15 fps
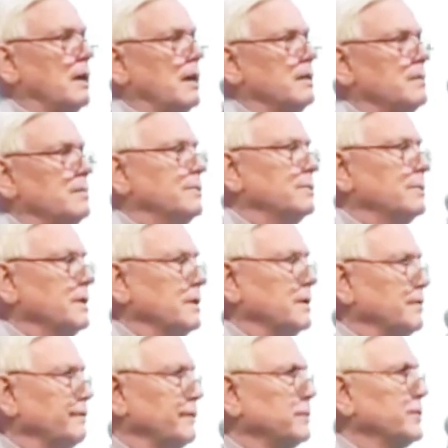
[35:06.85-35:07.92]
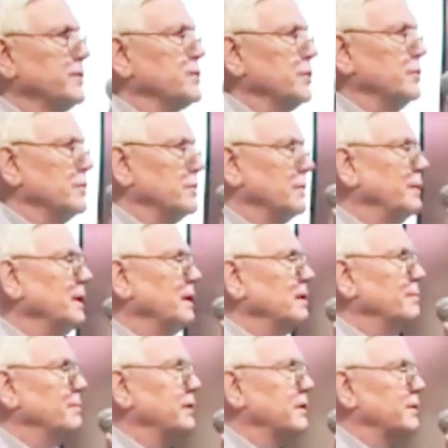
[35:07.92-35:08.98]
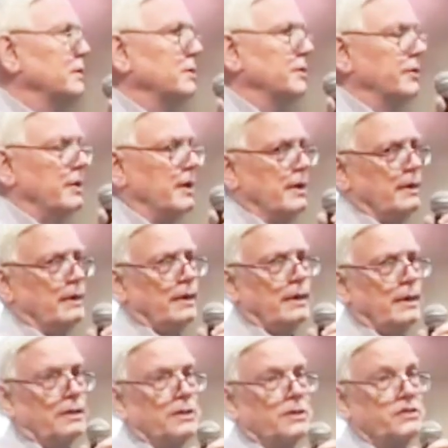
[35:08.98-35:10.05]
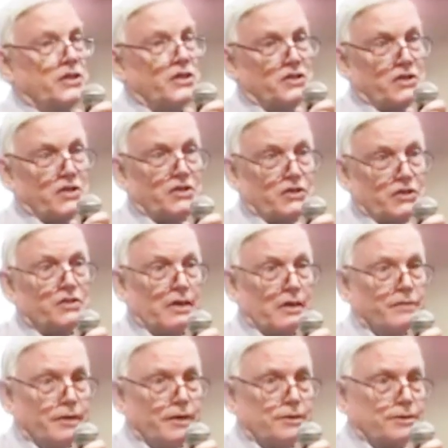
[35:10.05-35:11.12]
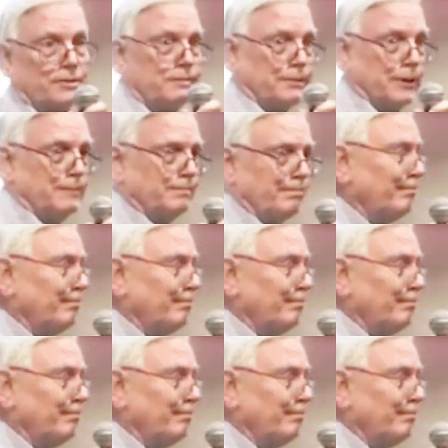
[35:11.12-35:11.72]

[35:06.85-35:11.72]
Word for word: an important influence in European political thought, I think, in the 60s and 70s.